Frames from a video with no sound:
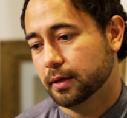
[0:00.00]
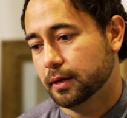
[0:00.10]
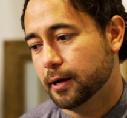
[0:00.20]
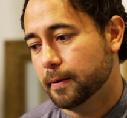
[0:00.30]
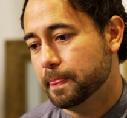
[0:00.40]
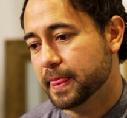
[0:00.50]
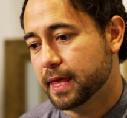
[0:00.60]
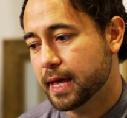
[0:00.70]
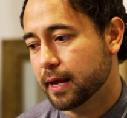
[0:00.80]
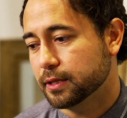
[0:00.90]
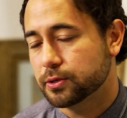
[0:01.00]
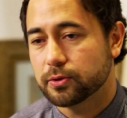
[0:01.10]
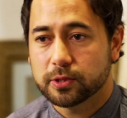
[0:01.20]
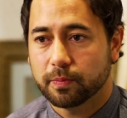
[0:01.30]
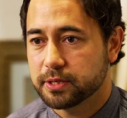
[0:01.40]
And that, so
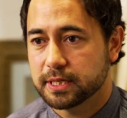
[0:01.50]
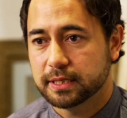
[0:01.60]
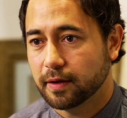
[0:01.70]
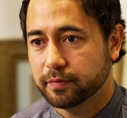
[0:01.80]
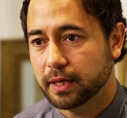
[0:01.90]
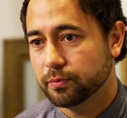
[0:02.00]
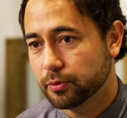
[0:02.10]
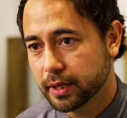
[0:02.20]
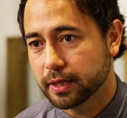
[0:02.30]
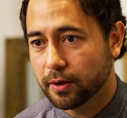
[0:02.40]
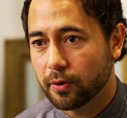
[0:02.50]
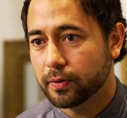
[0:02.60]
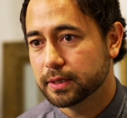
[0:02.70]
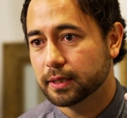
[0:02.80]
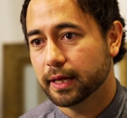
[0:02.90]
there's a bunch of stuff that will then go
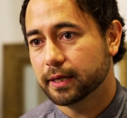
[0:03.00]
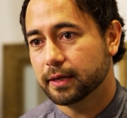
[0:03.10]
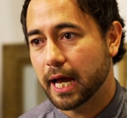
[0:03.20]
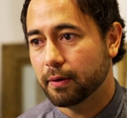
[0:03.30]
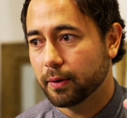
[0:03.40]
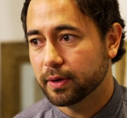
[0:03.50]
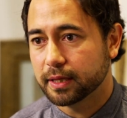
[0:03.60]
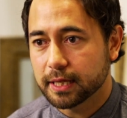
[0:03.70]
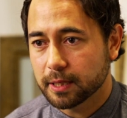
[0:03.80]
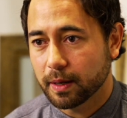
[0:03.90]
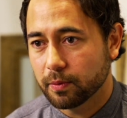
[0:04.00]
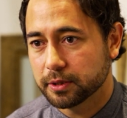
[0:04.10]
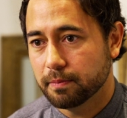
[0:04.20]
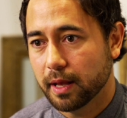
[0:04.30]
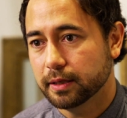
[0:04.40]
into how I would think about what
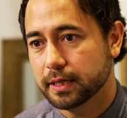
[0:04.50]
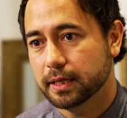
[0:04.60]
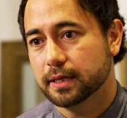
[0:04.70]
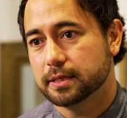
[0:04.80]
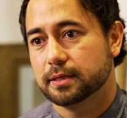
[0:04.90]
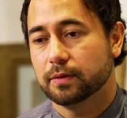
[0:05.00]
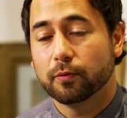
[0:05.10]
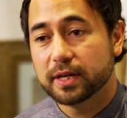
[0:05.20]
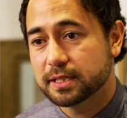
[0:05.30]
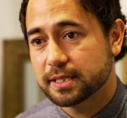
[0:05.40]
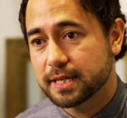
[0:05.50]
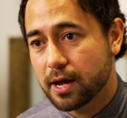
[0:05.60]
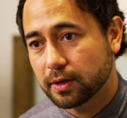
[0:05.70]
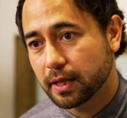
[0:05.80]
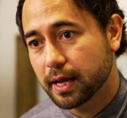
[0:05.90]
the melody is. What does it
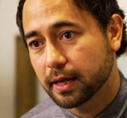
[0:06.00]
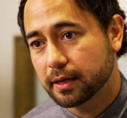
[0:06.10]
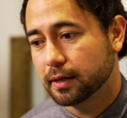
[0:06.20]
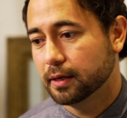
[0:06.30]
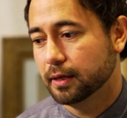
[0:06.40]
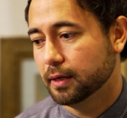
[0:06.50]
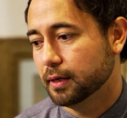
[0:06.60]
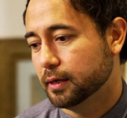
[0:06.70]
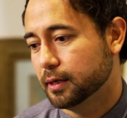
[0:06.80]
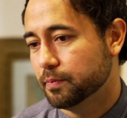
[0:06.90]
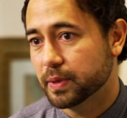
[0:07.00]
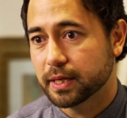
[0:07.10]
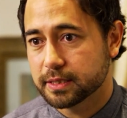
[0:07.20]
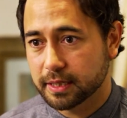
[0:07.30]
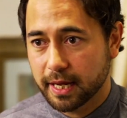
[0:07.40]
sound like?
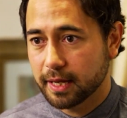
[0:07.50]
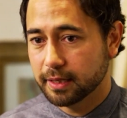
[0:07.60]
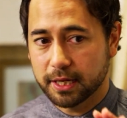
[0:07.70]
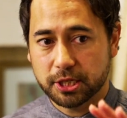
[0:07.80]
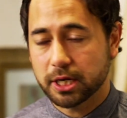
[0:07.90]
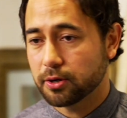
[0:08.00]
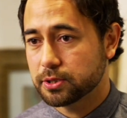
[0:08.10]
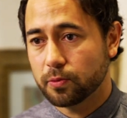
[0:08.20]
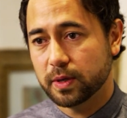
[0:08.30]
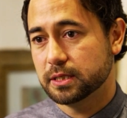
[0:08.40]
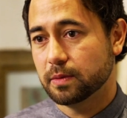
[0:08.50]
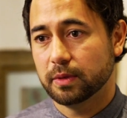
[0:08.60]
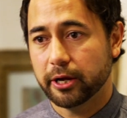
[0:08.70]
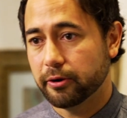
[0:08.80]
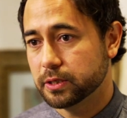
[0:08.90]
Because again, they share so many
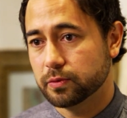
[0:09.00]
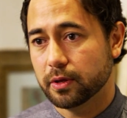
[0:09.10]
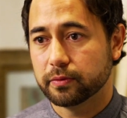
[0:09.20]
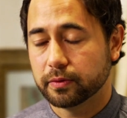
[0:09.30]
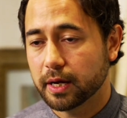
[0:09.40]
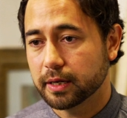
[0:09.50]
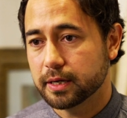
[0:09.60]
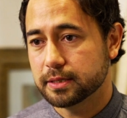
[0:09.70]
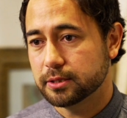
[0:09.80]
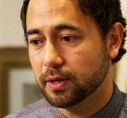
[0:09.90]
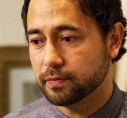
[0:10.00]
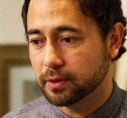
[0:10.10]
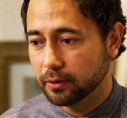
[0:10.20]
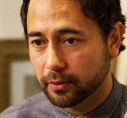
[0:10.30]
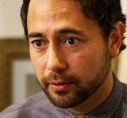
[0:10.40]
similarities with other ragas. You have to
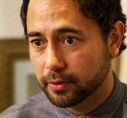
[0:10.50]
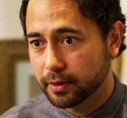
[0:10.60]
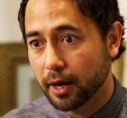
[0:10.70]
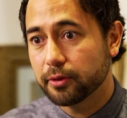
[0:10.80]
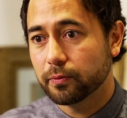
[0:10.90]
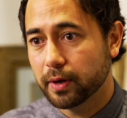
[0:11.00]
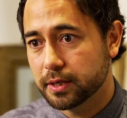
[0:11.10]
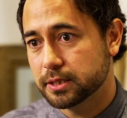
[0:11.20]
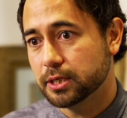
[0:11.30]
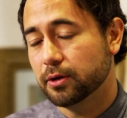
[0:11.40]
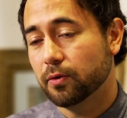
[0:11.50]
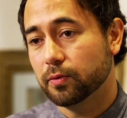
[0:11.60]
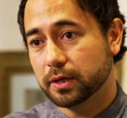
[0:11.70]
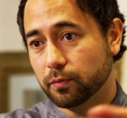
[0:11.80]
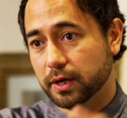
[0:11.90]
learn other ones, so you know
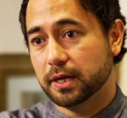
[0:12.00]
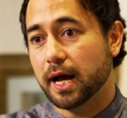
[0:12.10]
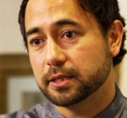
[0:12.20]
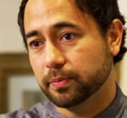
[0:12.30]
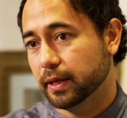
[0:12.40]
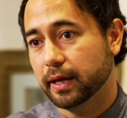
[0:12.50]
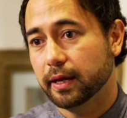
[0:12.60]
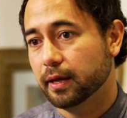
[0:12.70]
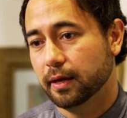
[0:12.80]
what not to play.